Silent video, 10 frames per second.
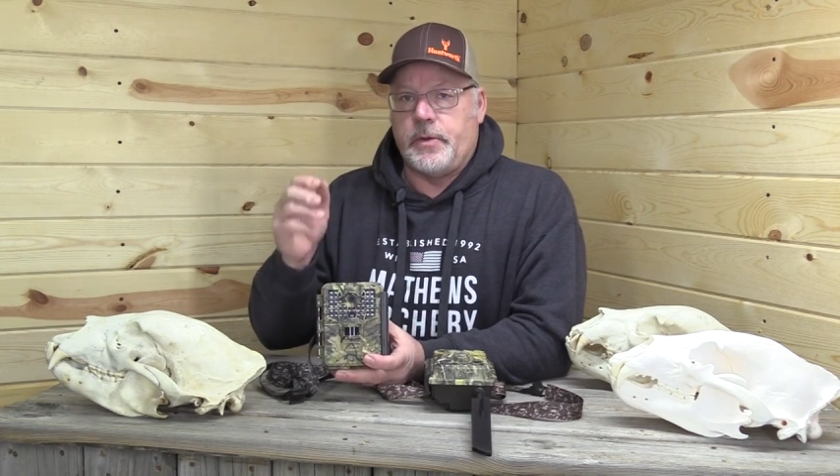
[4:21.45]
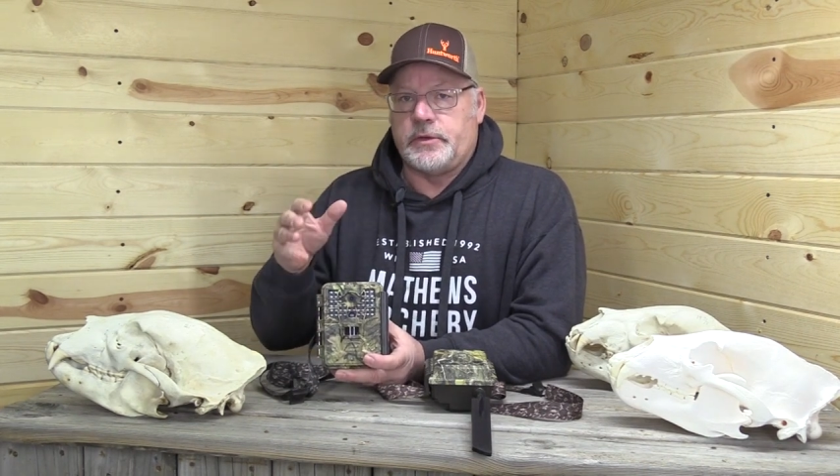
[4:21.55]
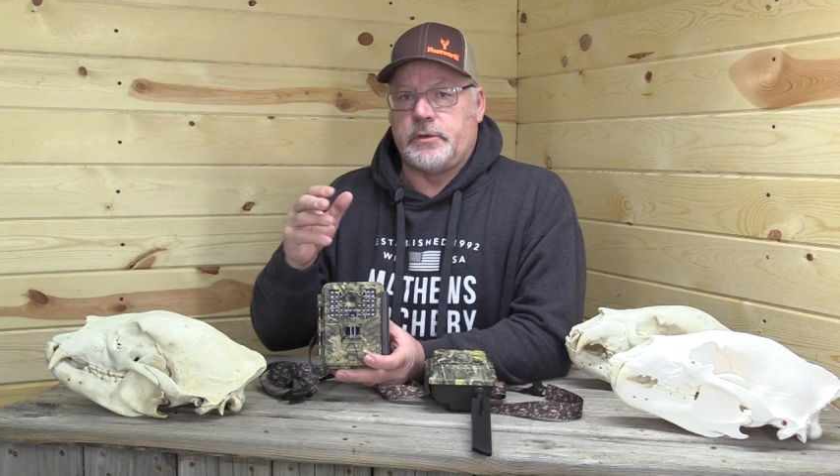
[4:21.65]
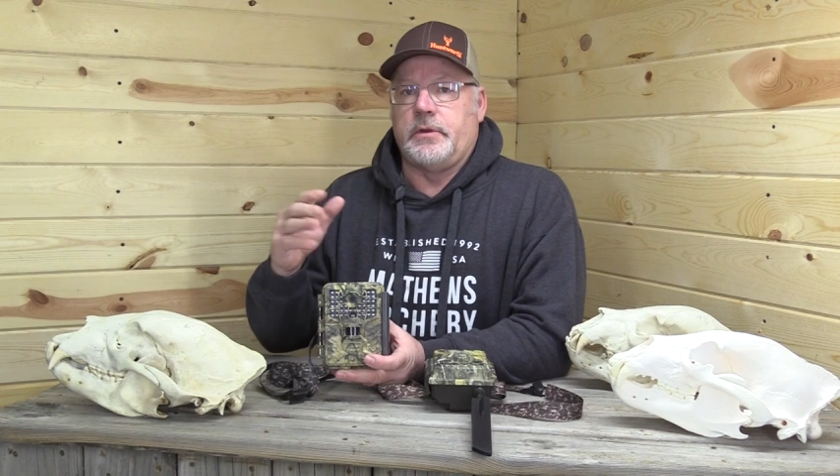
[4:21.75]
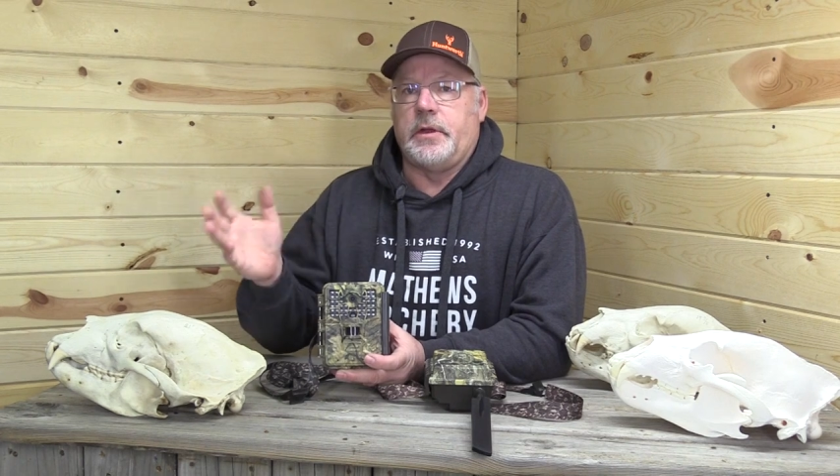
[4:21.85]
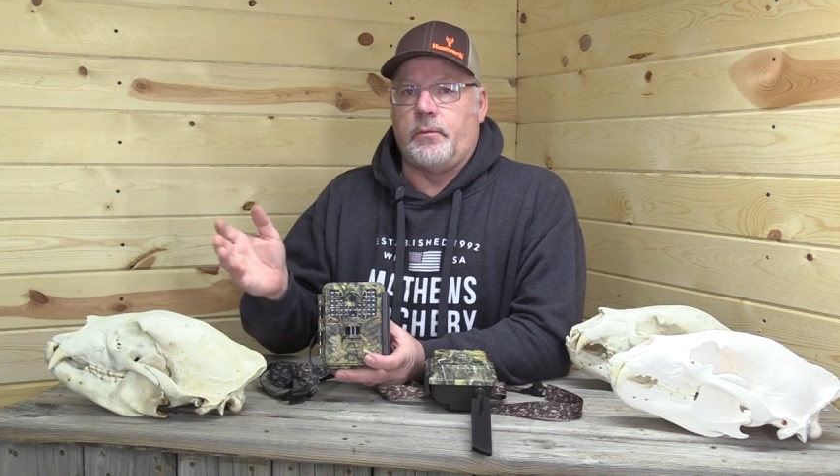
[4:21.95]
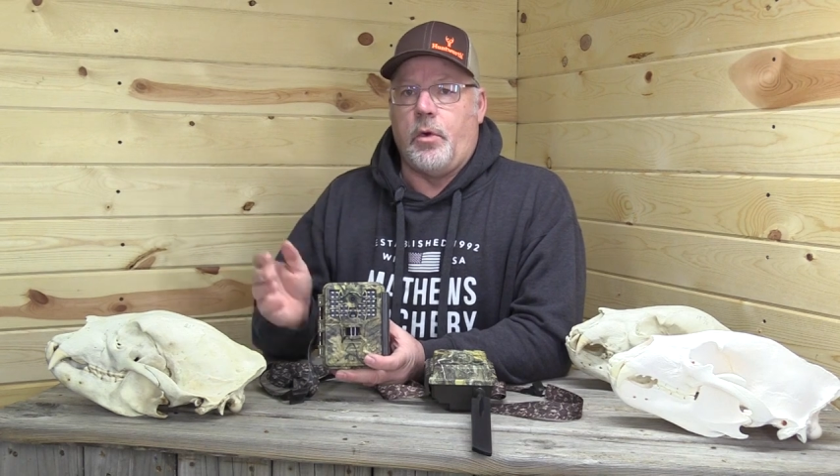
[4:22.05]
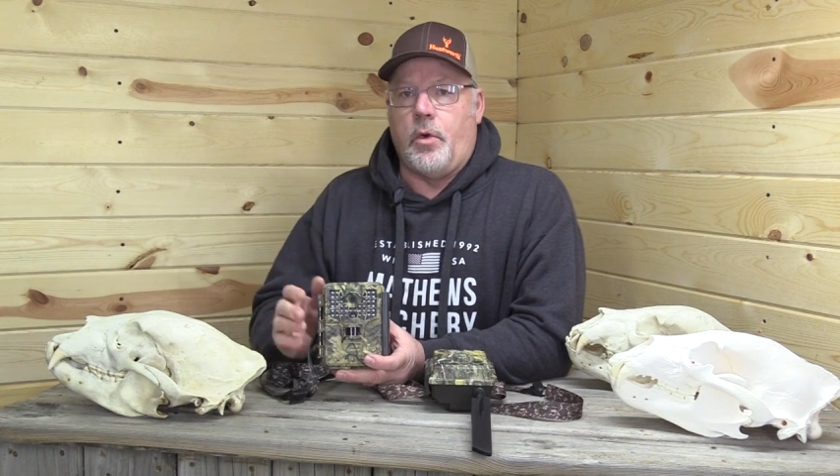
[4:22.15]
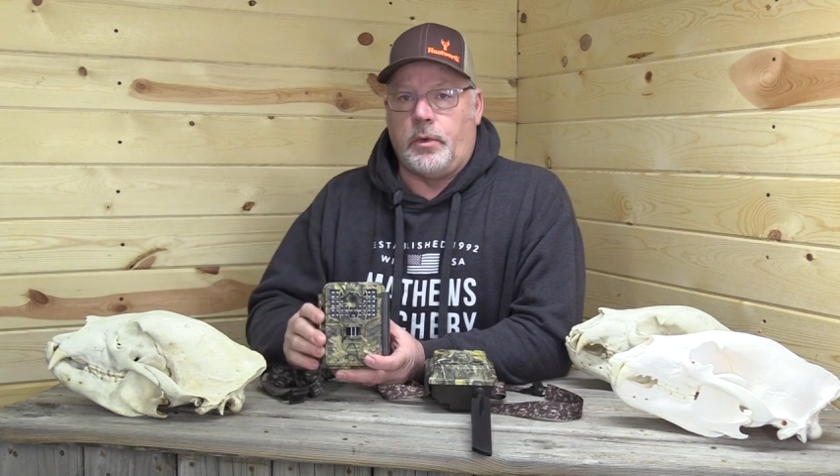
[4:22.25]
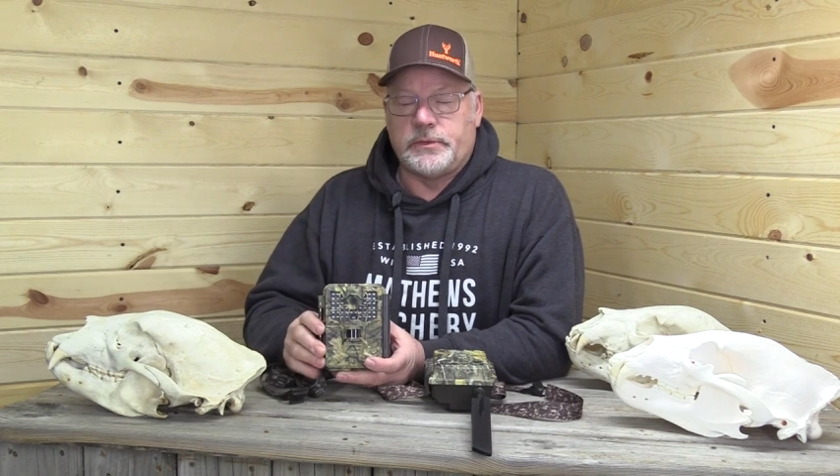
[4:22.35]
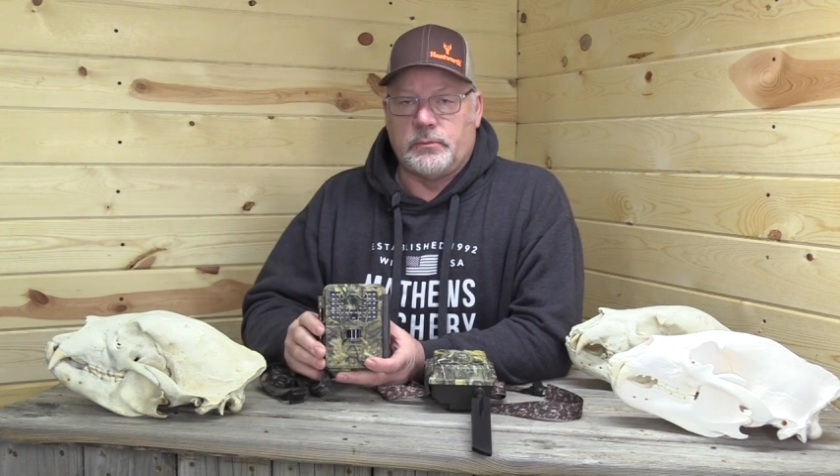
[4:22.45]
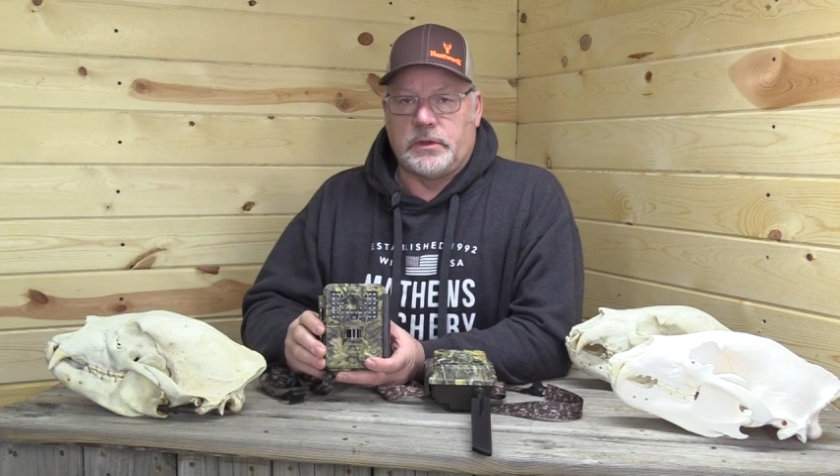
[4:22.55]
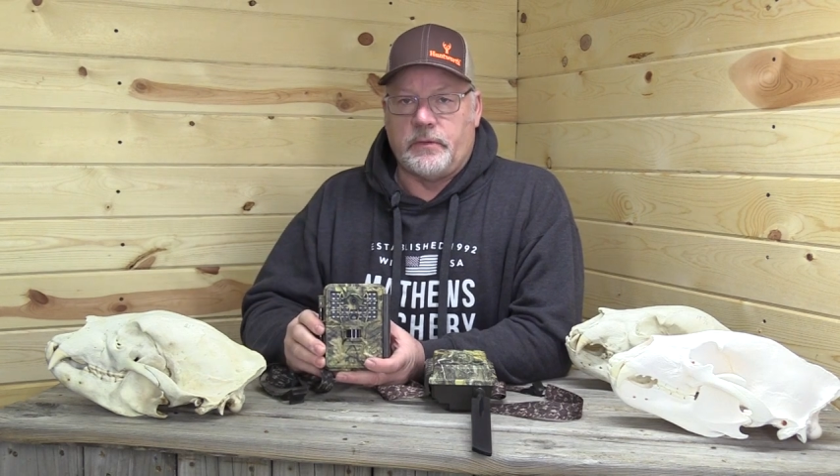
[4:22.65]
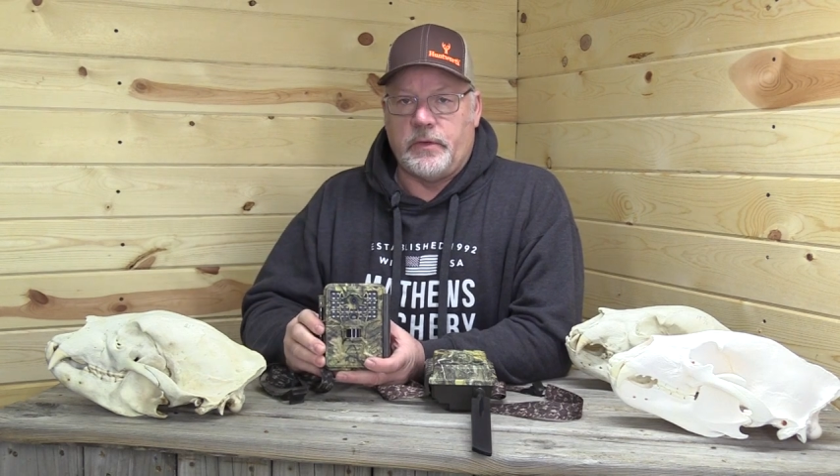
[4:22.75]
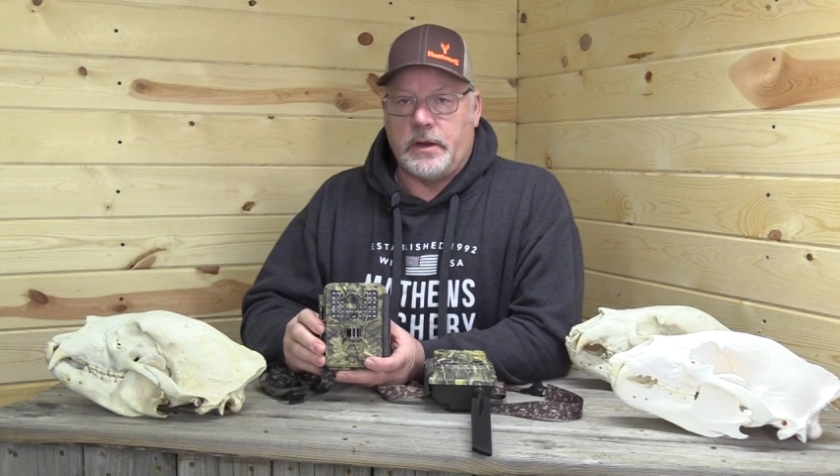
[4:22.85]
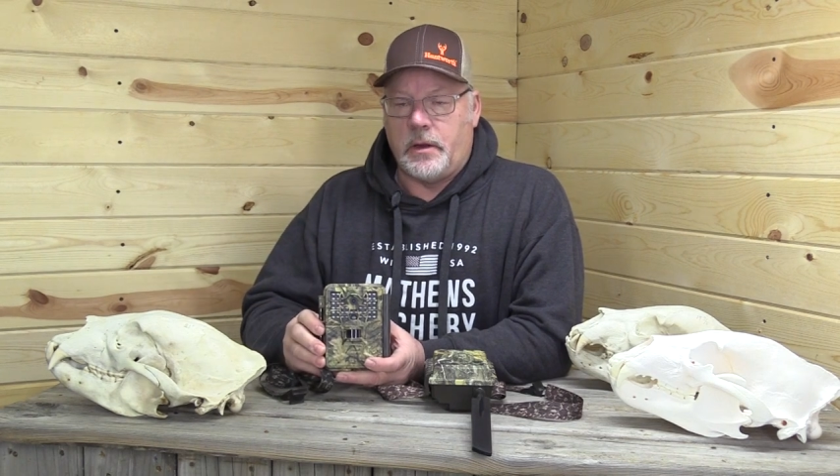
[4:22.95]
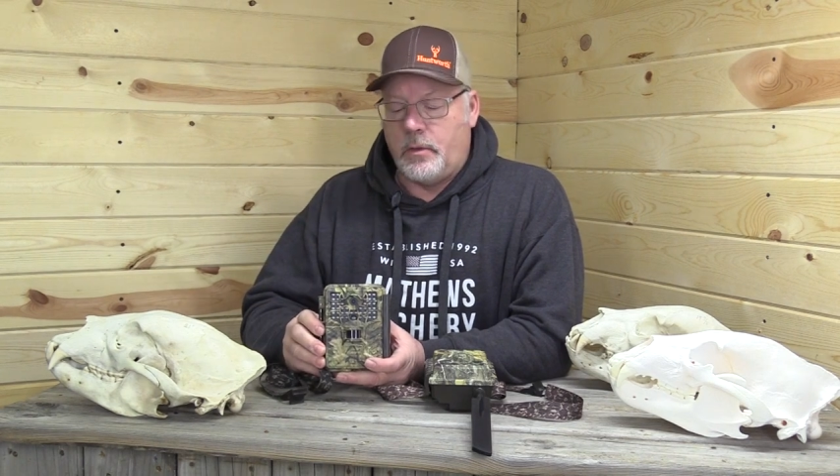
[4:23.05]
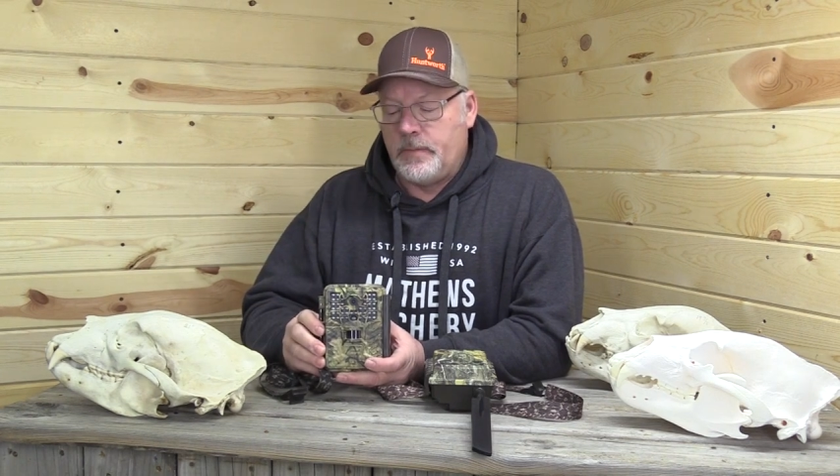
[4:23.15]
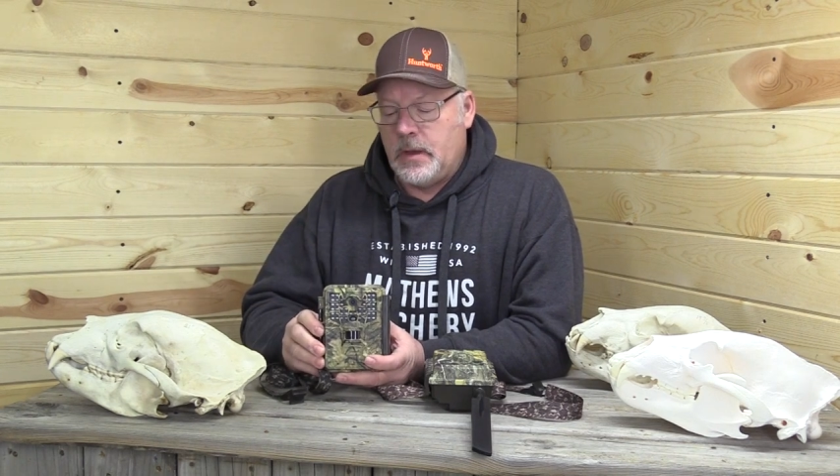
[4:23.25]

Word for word: picture and then rolls with the video.